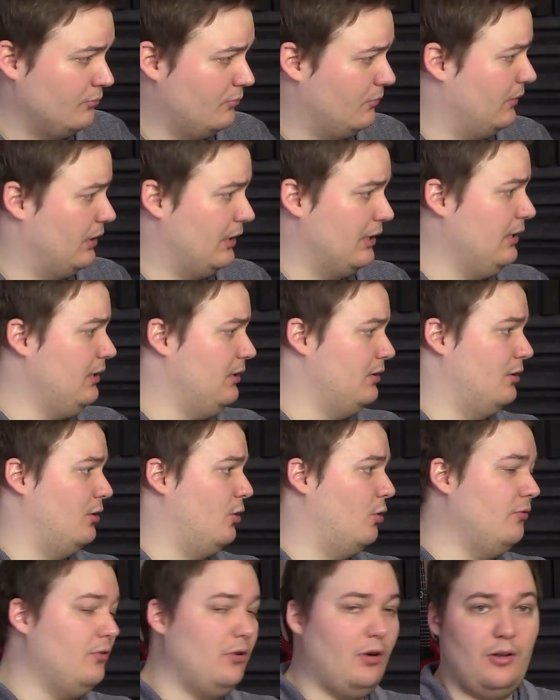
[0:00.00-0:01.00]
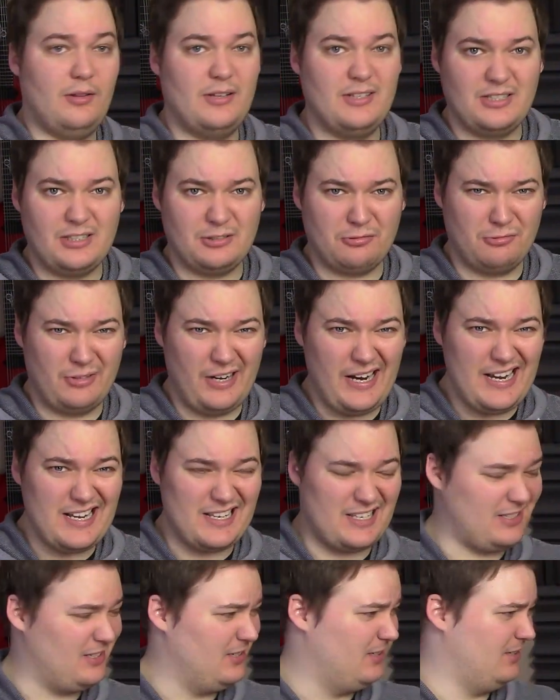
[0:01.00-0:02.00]
Yeah, overall this is
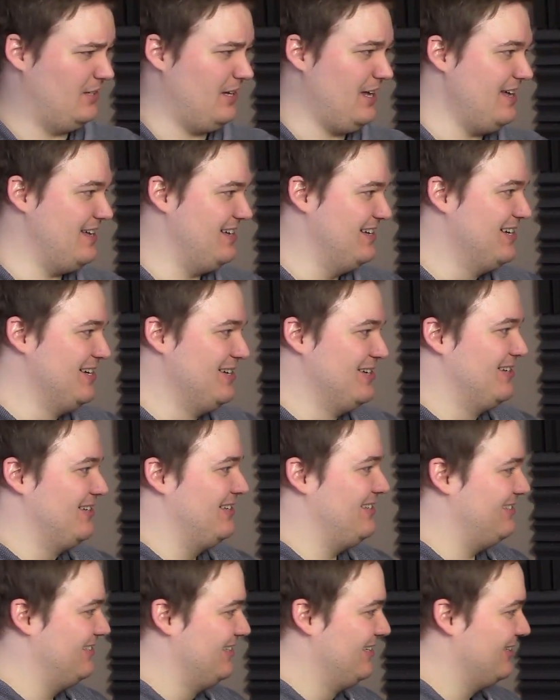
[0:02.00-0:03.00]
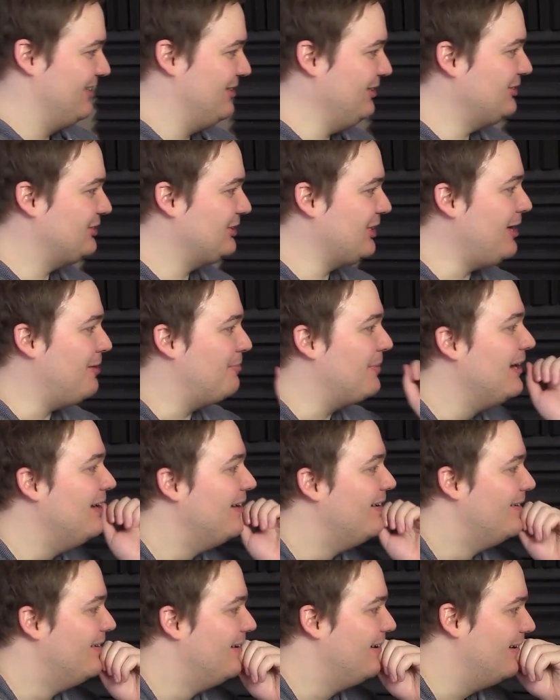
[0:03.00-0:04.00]
great. Good job.
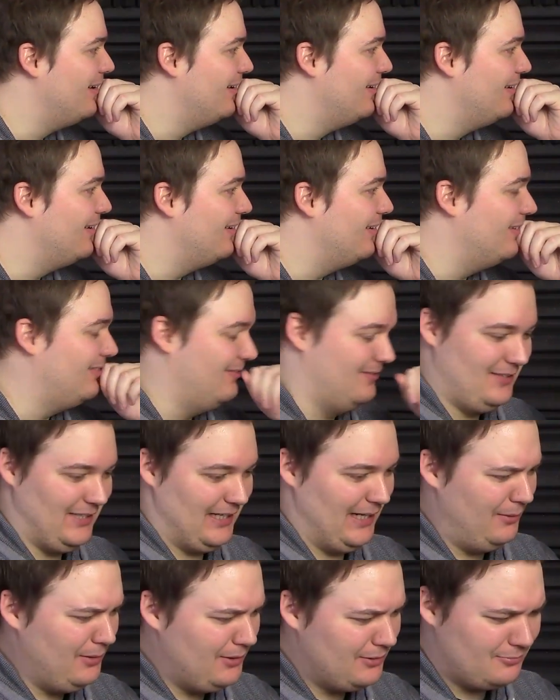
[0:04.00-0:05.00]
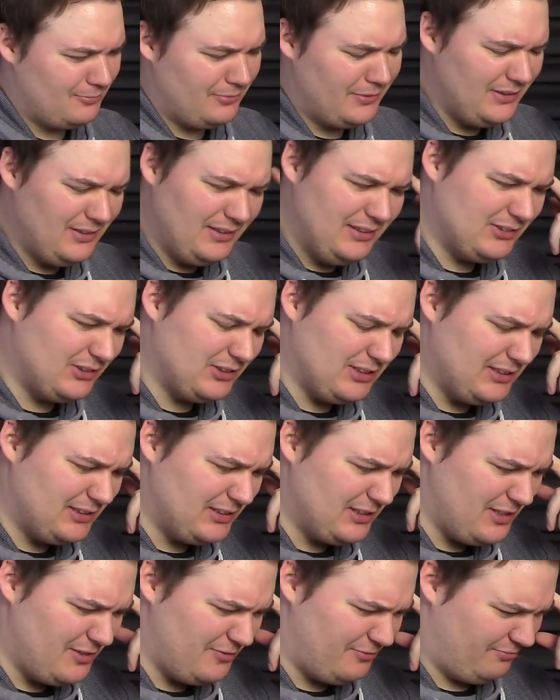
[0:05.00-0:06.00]
I would really just
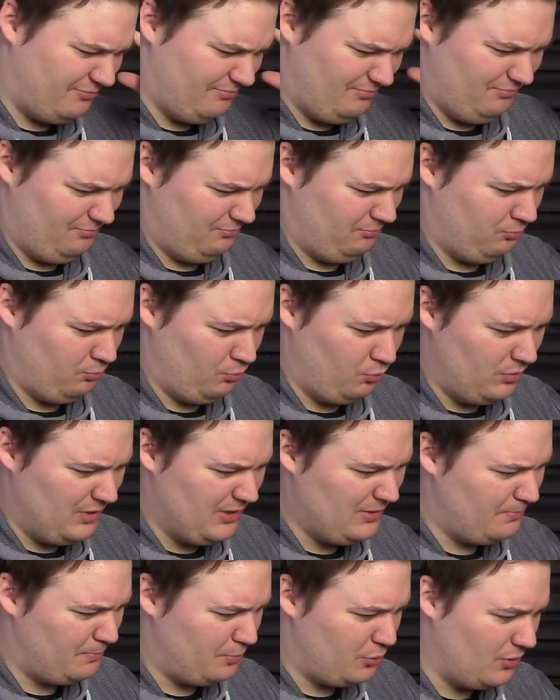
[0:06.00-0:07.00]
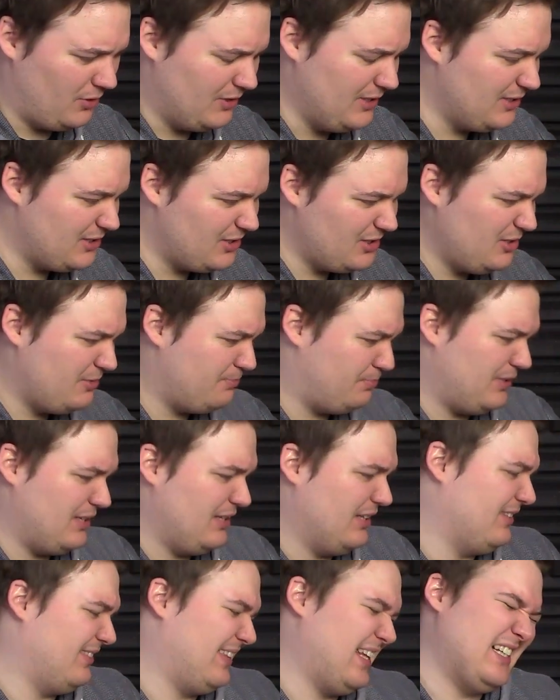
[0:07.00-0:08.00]
have one pointer,
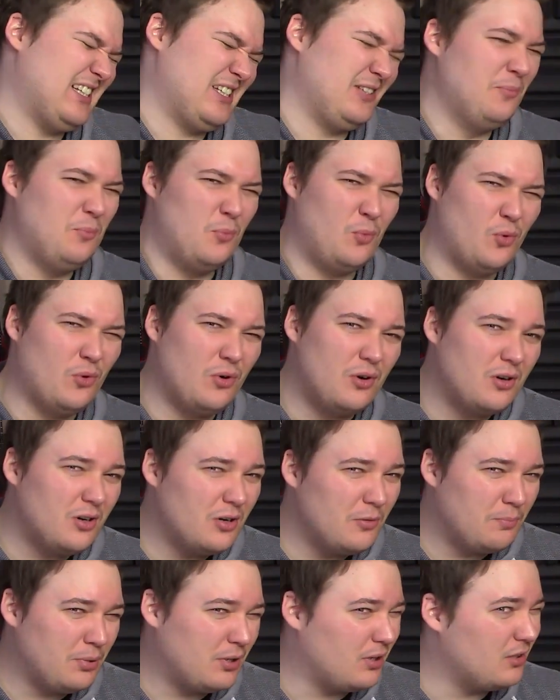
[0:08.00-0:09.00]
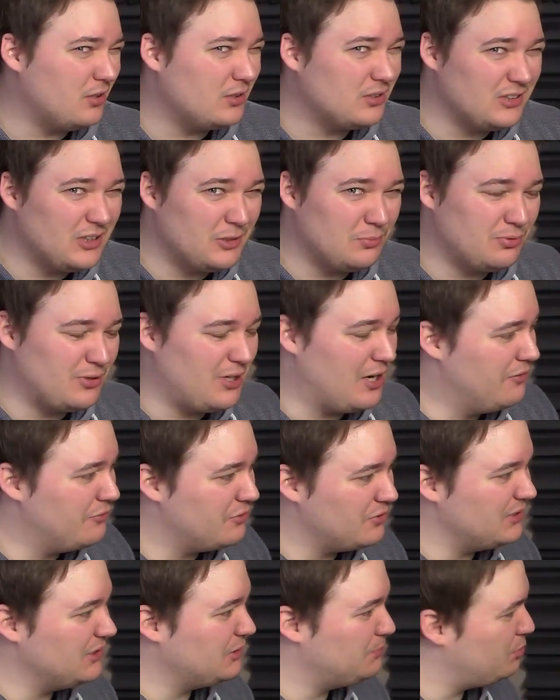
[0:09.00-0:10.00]
but that's more personal
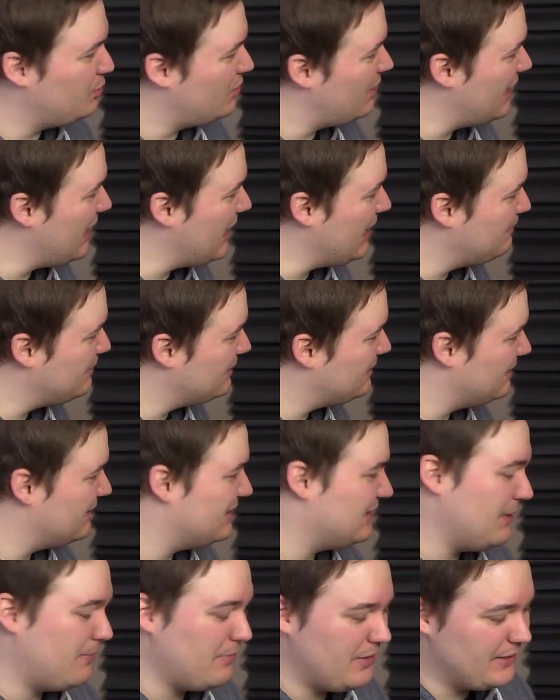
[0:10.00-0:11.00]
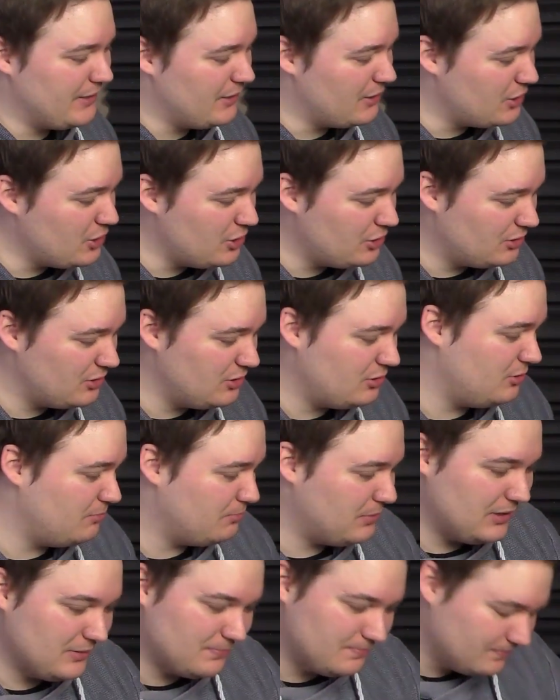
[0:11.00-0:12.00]
preference perhaps. It's something you could do,
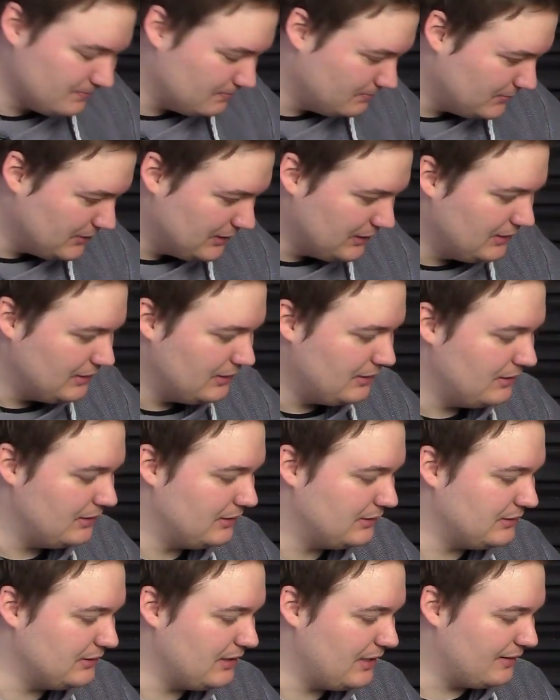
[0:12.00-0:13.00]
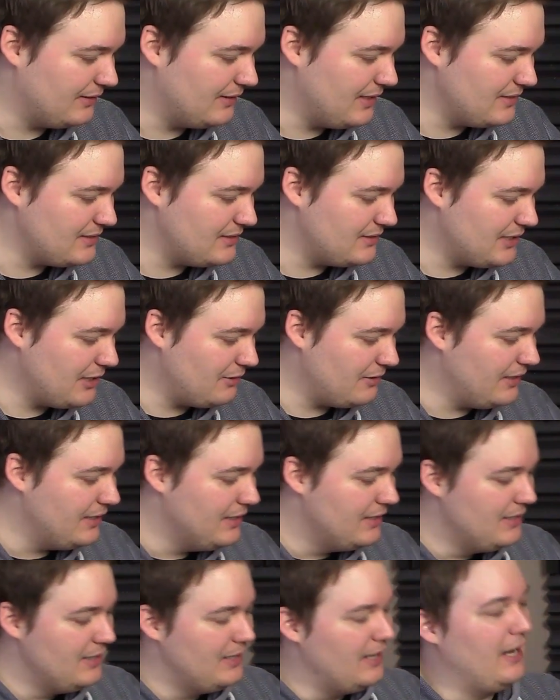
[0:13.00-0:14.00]
but it's not necessary.
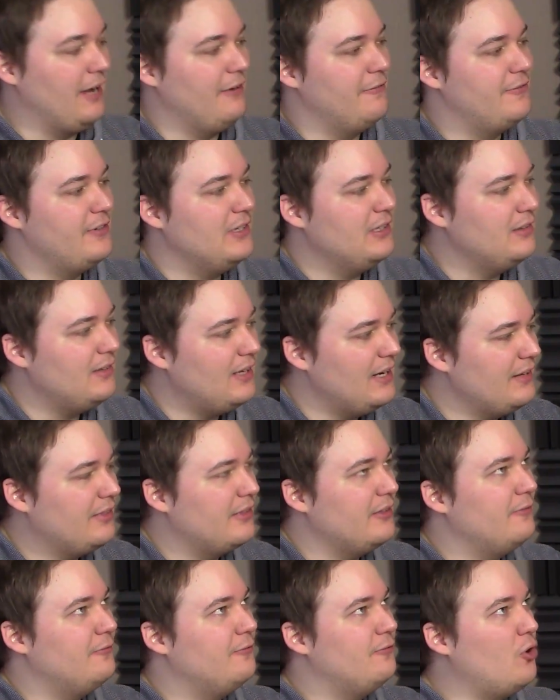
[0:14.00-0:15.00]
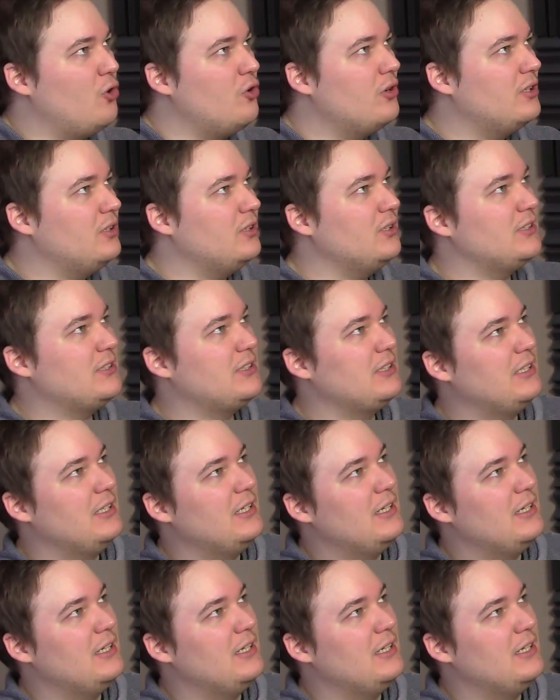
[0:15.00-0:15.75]
I feel like the vocals